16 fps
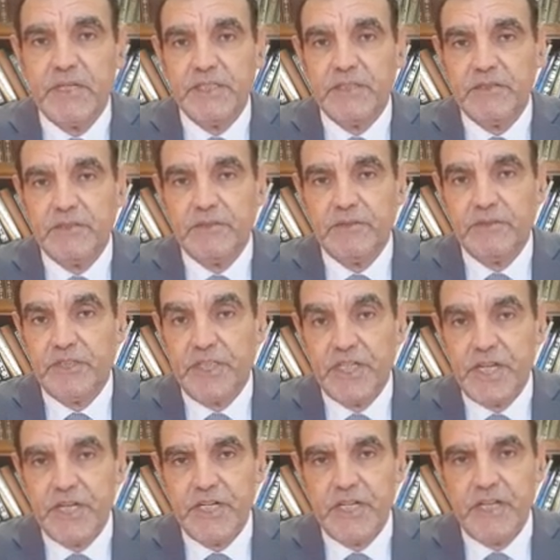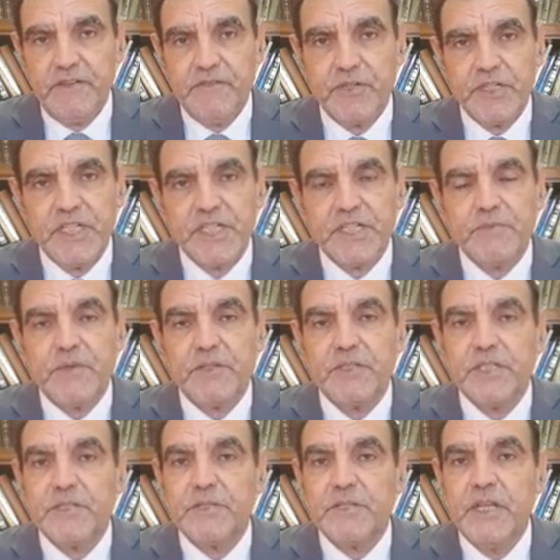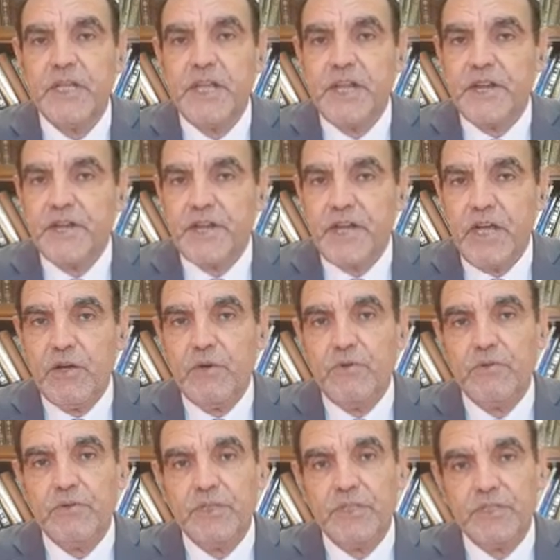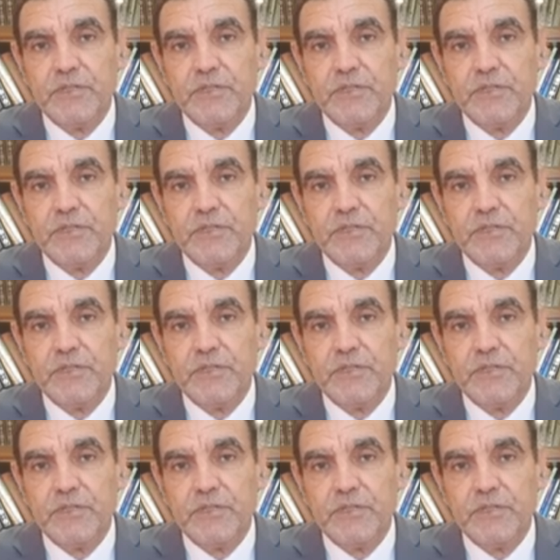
But the checking every 6 months is now,